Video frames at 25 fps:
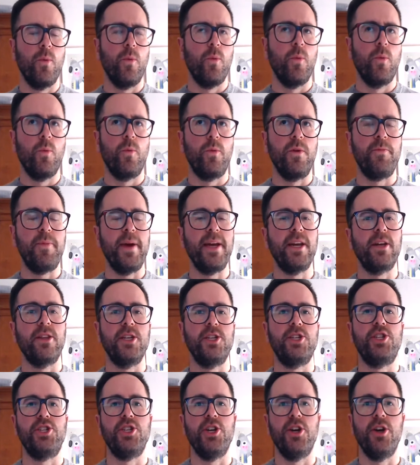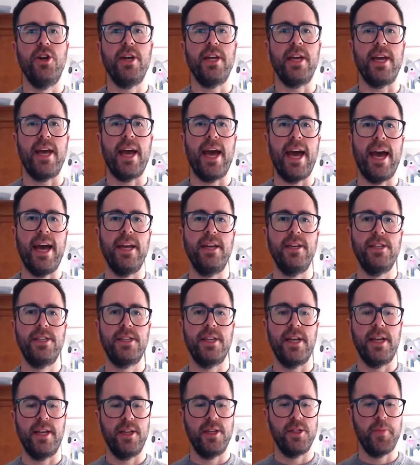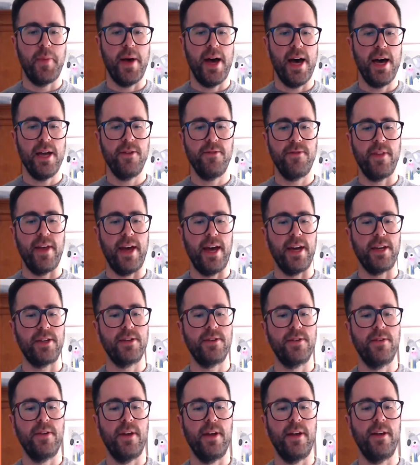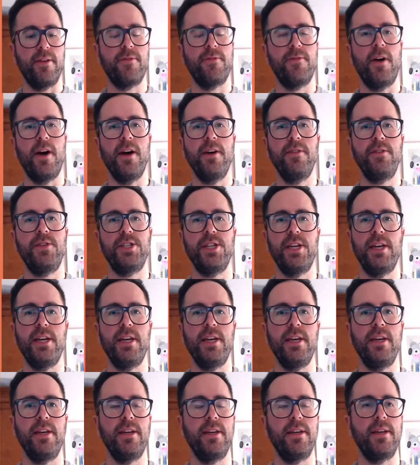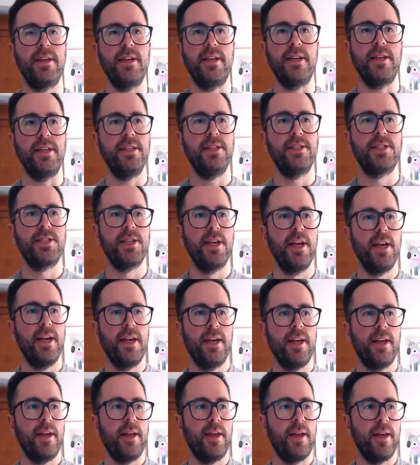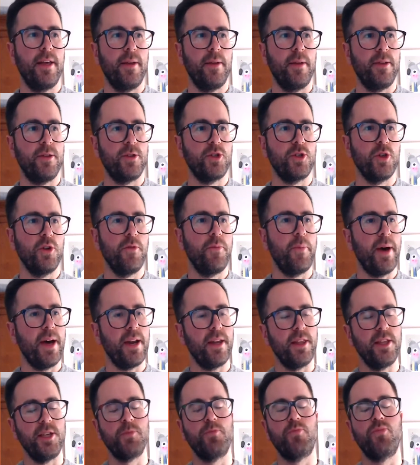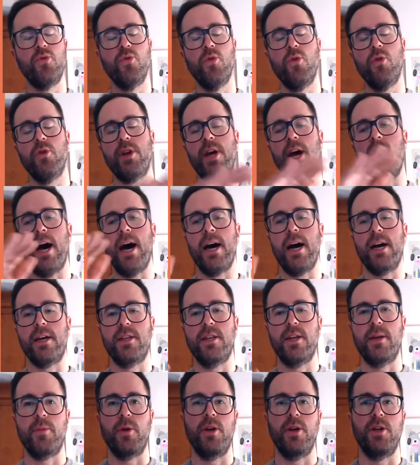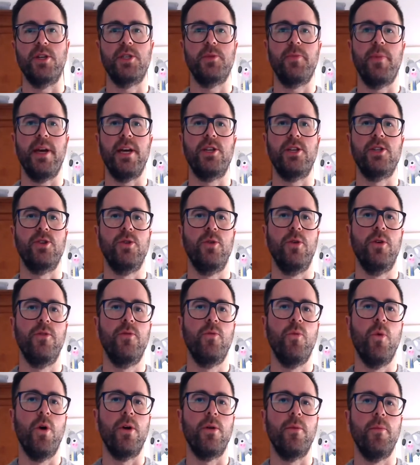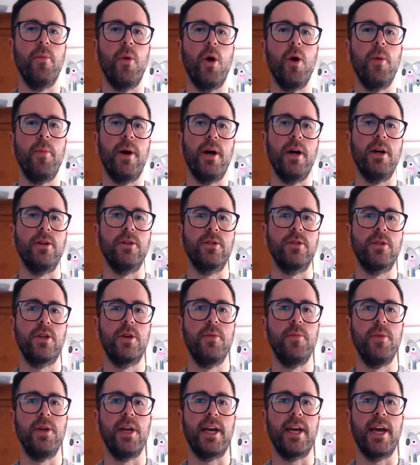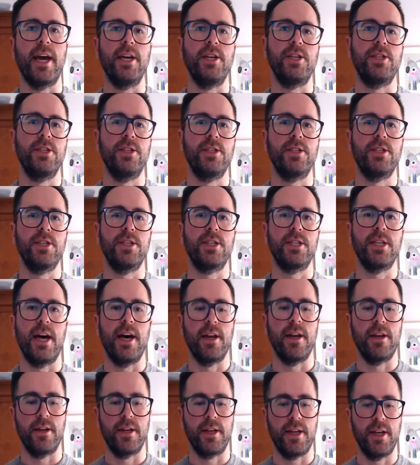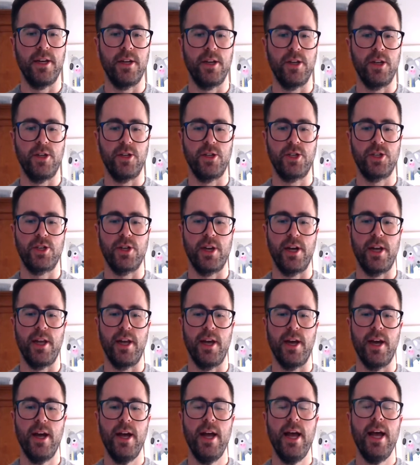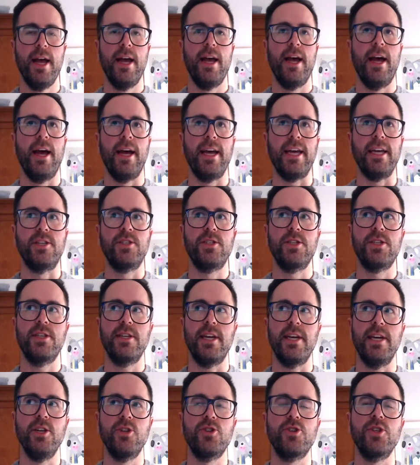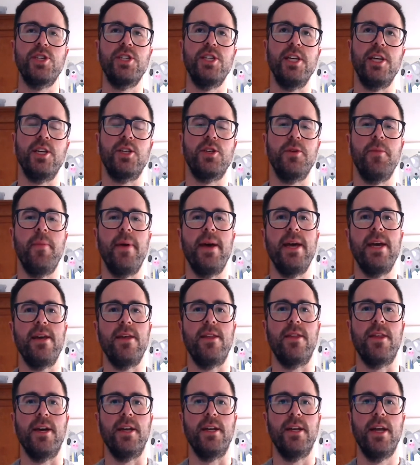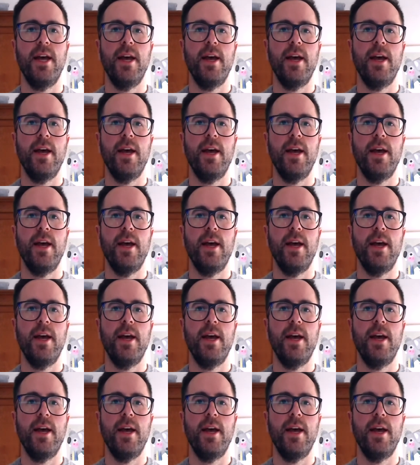we've been on this journey, and as part of that, 5G is sort of part of this broader arc that I'm going to speak to of what mobile communications has done in Australia. It's interesting to me that